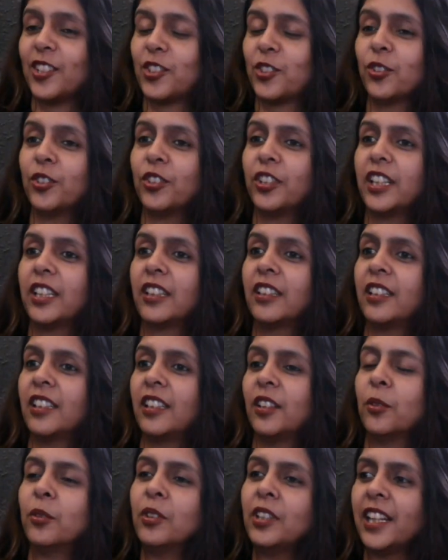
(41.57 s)
So
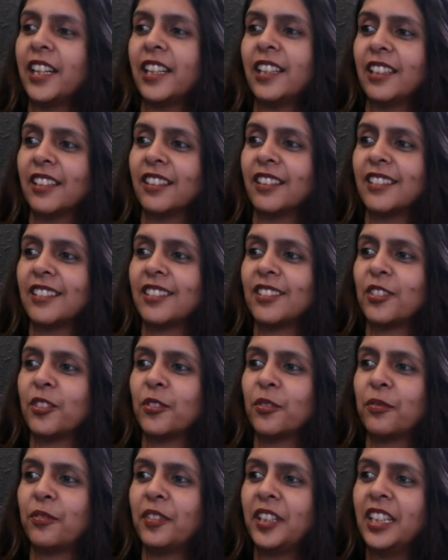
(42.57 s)
the whole idea is
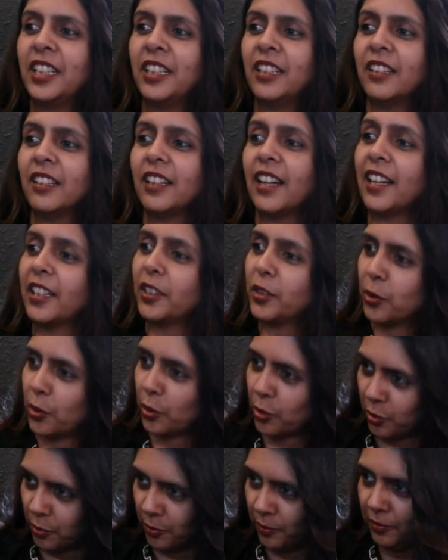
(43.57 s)
you feel at
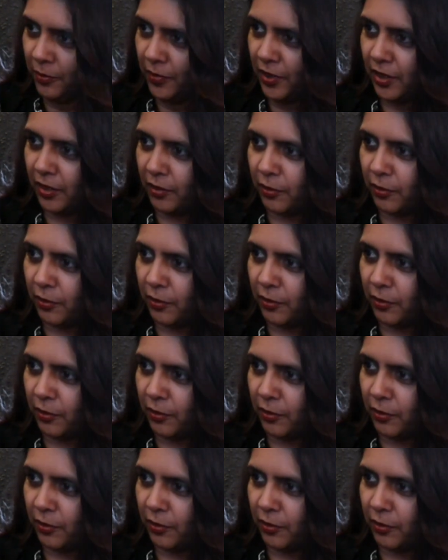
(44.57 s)
home